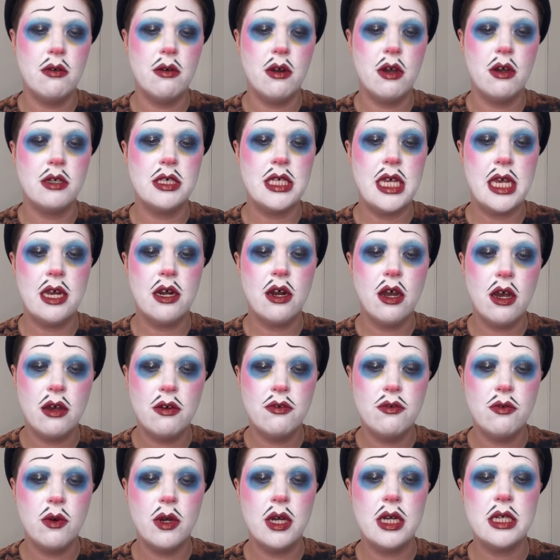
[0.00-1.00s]
wrong, take it off,
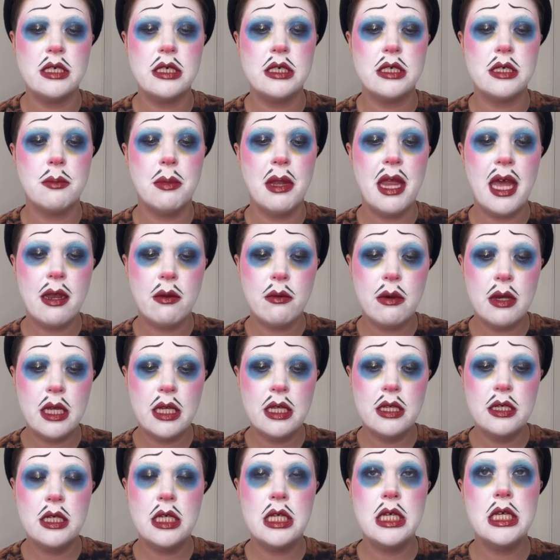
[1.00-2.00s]
whereas the black
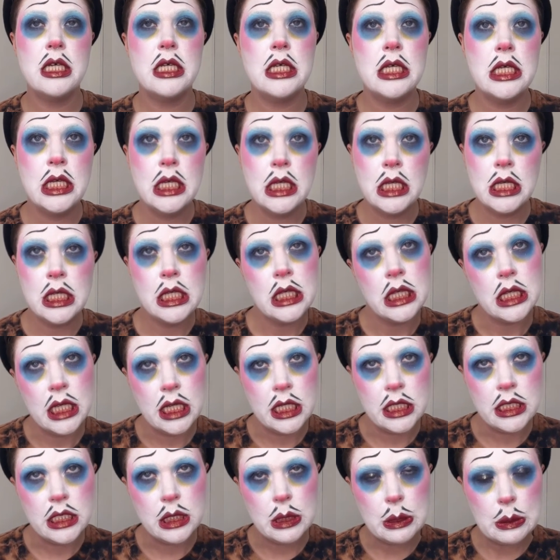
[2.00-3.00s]
one, they
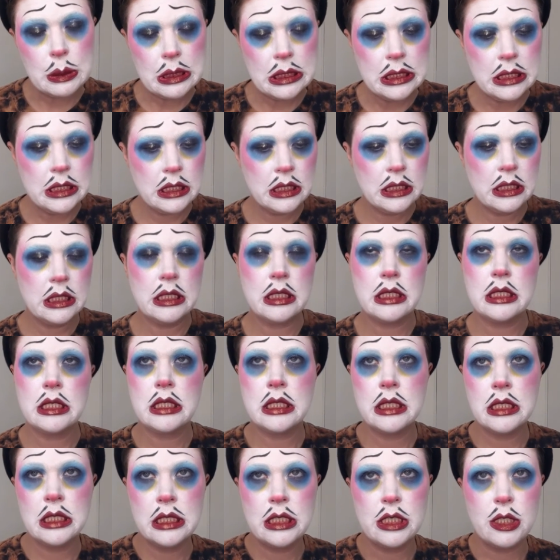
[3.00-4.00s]
do.
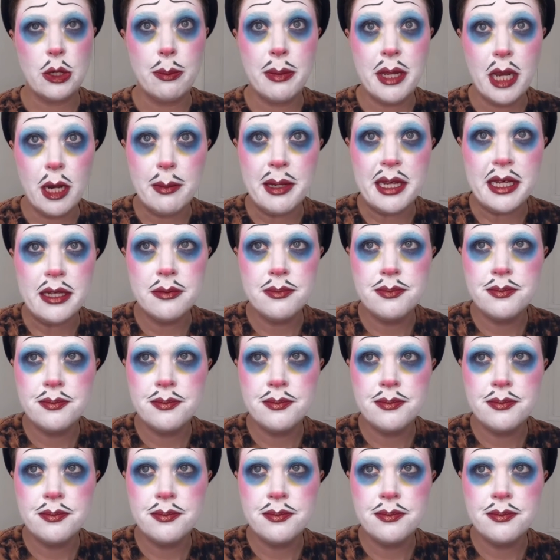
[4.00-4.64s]
So BRB.